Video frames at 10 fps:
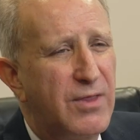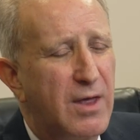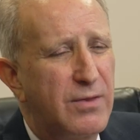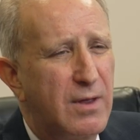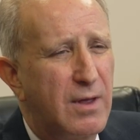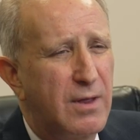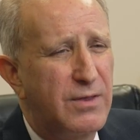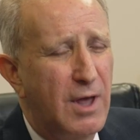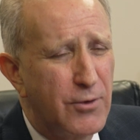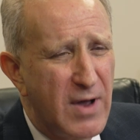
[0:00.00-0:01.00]
then
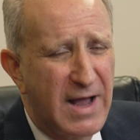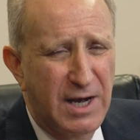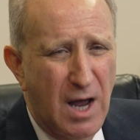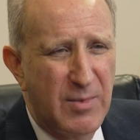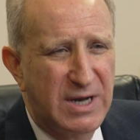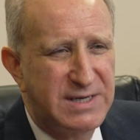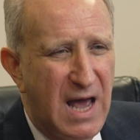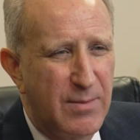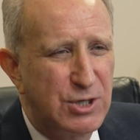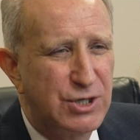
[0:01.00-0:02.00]
the other economic
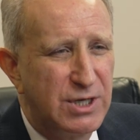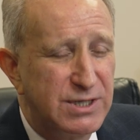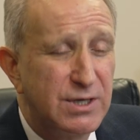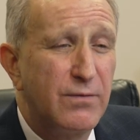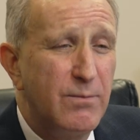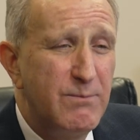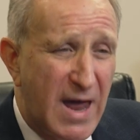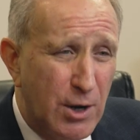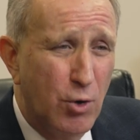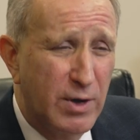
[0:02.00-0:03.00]
damage is
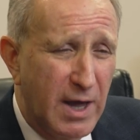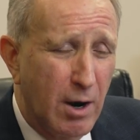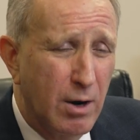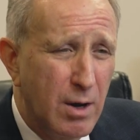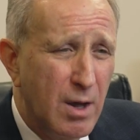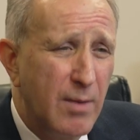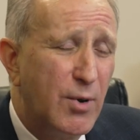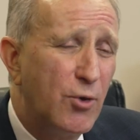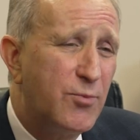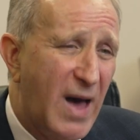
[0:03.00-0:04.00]
medical care,
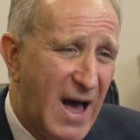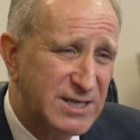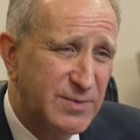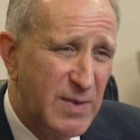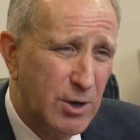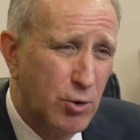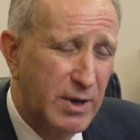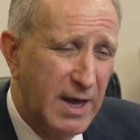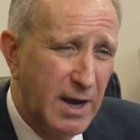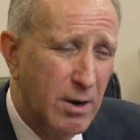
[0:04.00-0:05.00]
both past medical
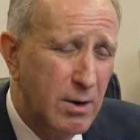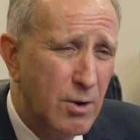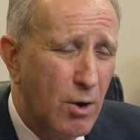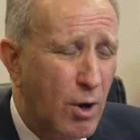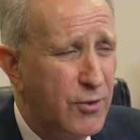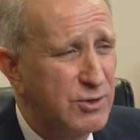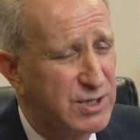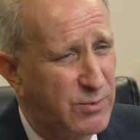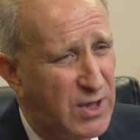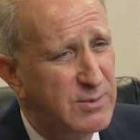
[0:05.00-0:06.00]
care, although
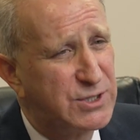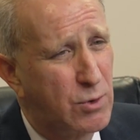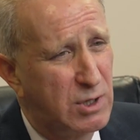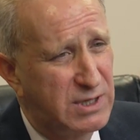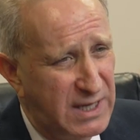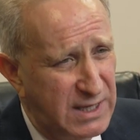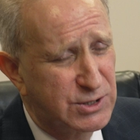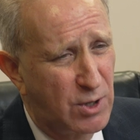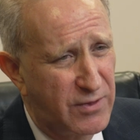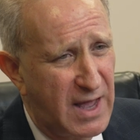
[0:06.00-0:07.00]
sometimes there are
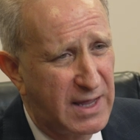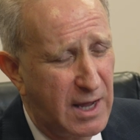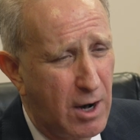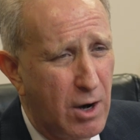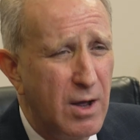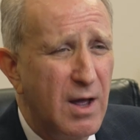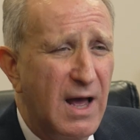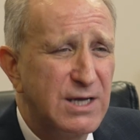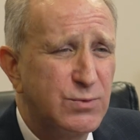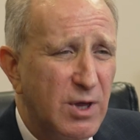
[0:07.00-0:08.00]
liens on that care,
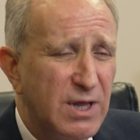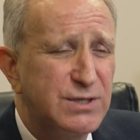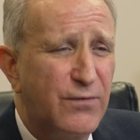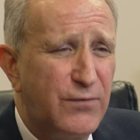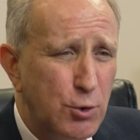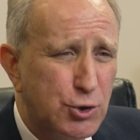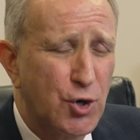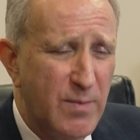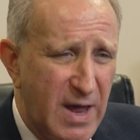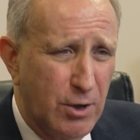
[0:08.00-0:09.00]
as well as
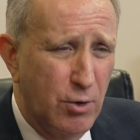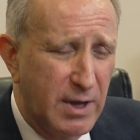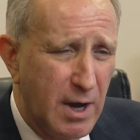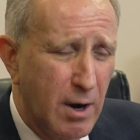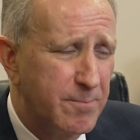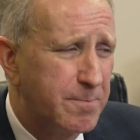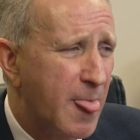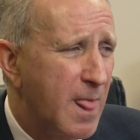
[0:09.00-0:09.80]
future medical care.